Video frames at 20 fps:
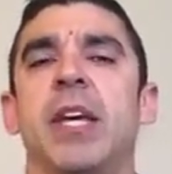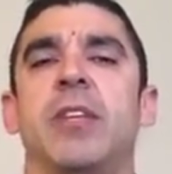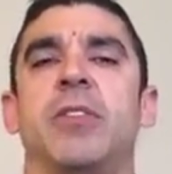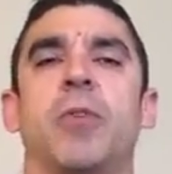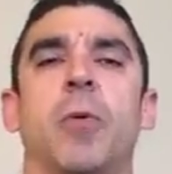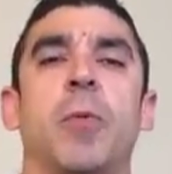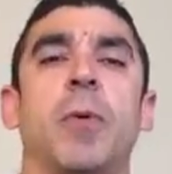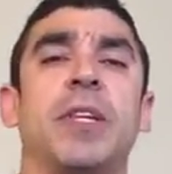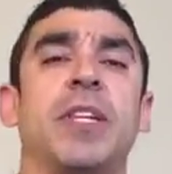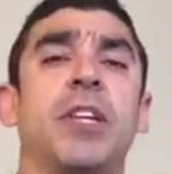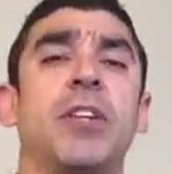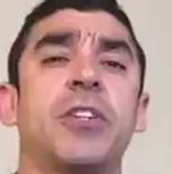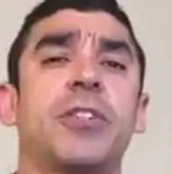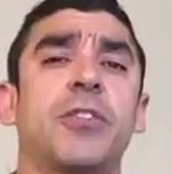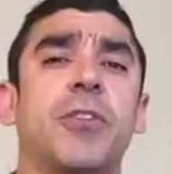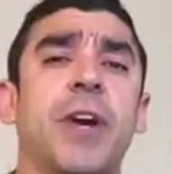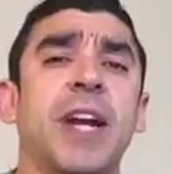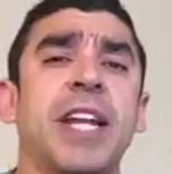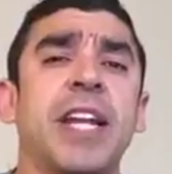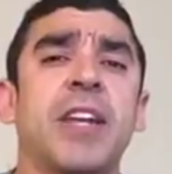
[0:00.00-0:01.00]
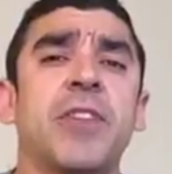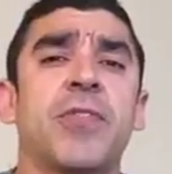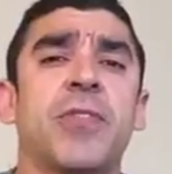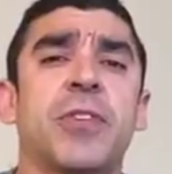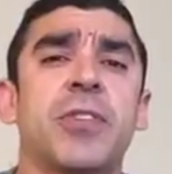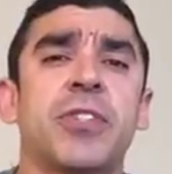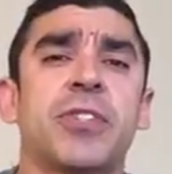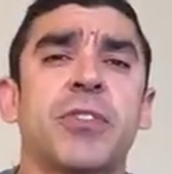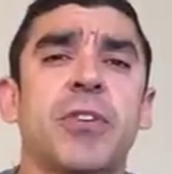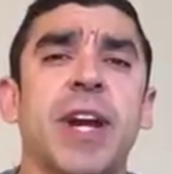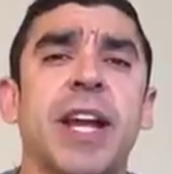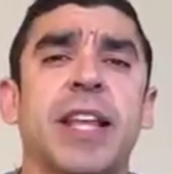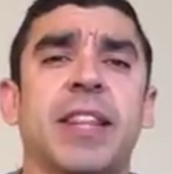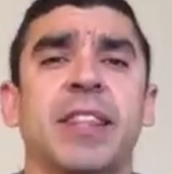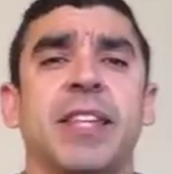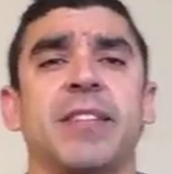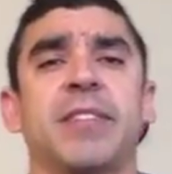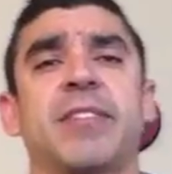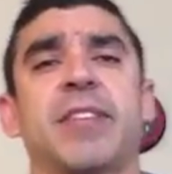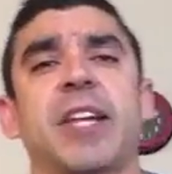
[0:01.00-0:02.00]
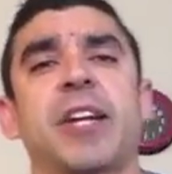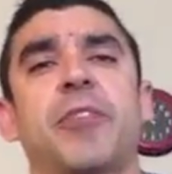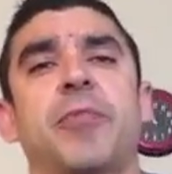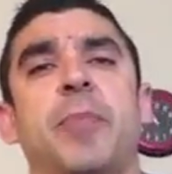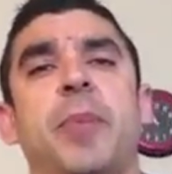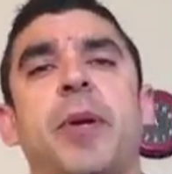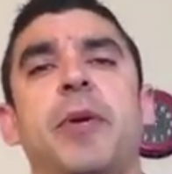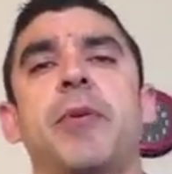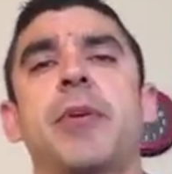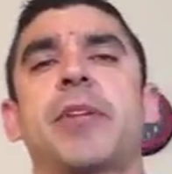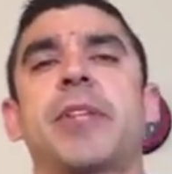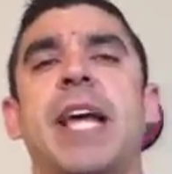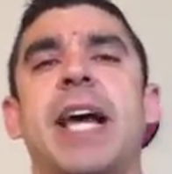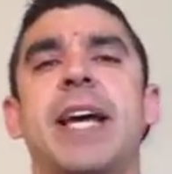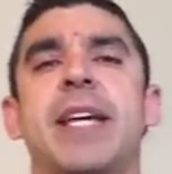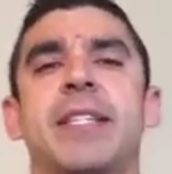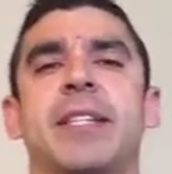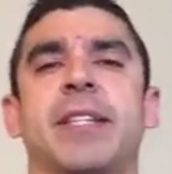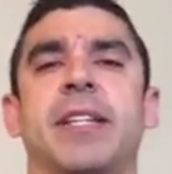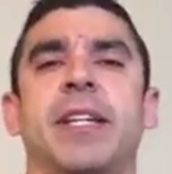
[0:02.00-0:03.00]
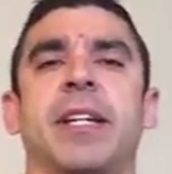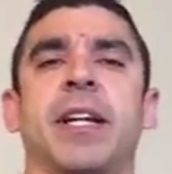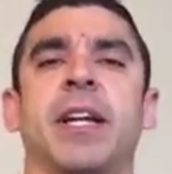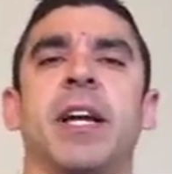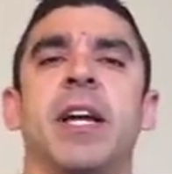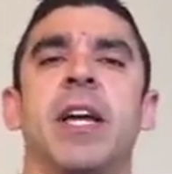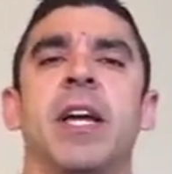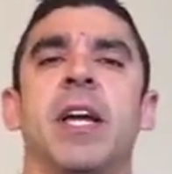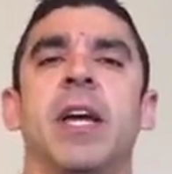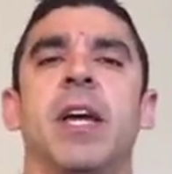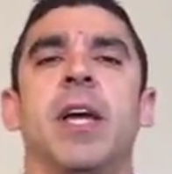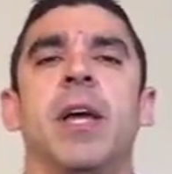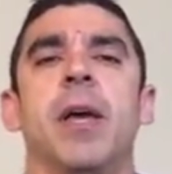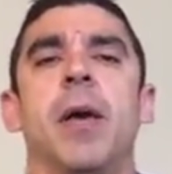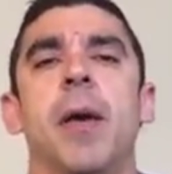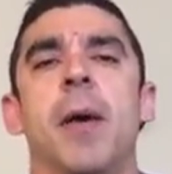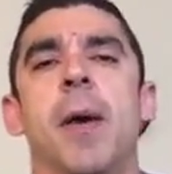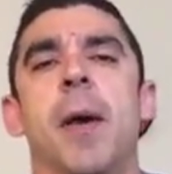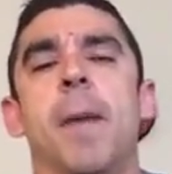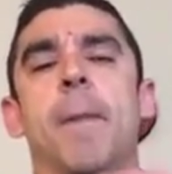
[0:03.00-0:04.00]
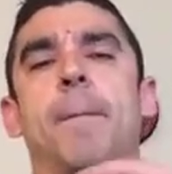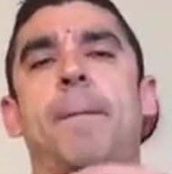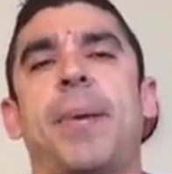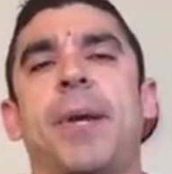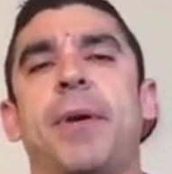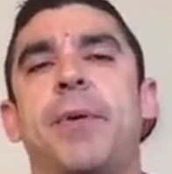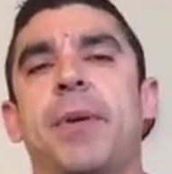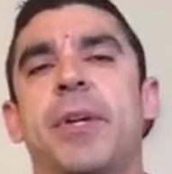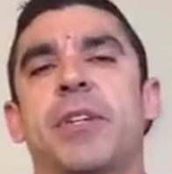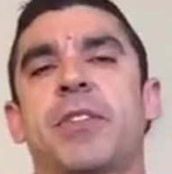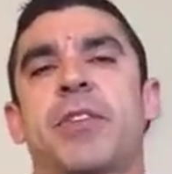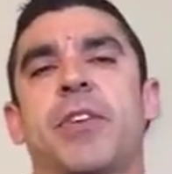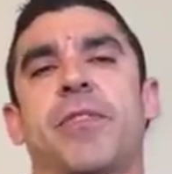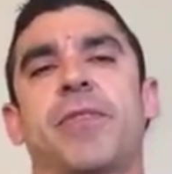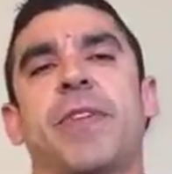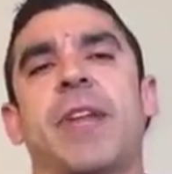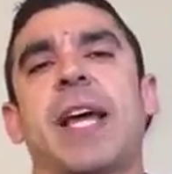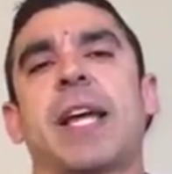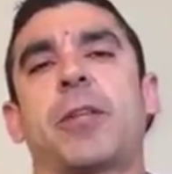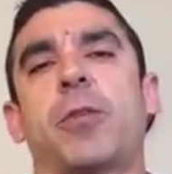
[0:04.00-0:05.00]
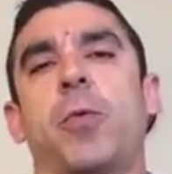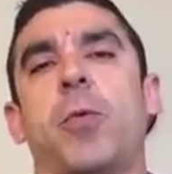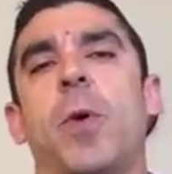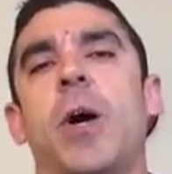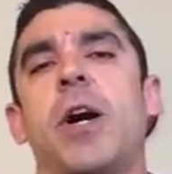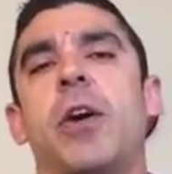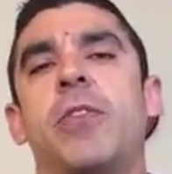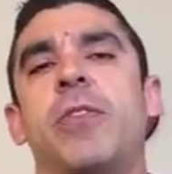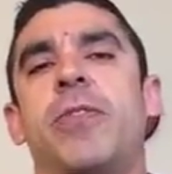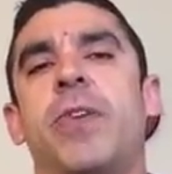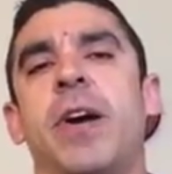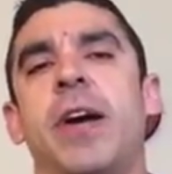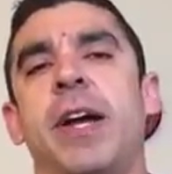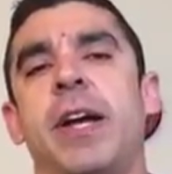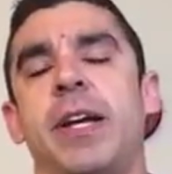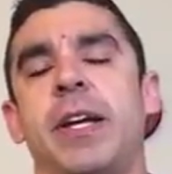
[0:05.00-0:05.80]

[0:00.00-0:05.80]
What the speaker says: So when you're training for strength, instead of periodizing periods of like 12